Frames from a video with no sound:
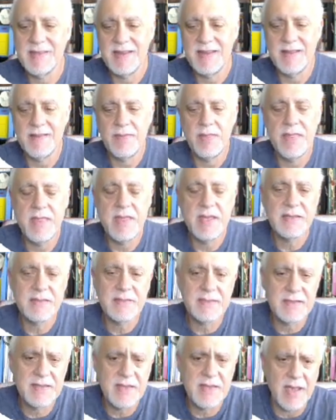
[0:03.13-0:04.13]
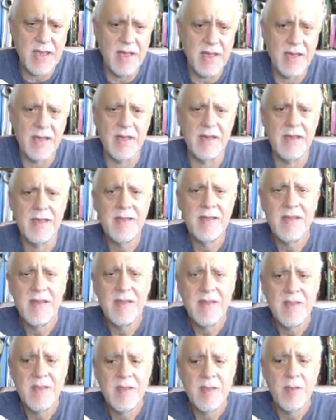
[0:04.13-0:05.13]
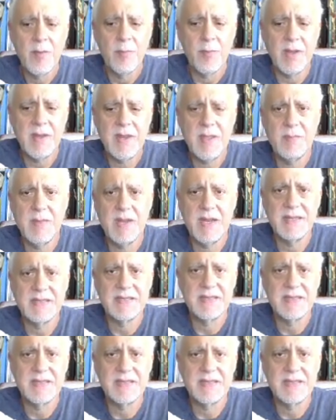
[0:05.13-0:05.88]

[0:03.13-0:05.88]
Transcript: In this Monday Minutes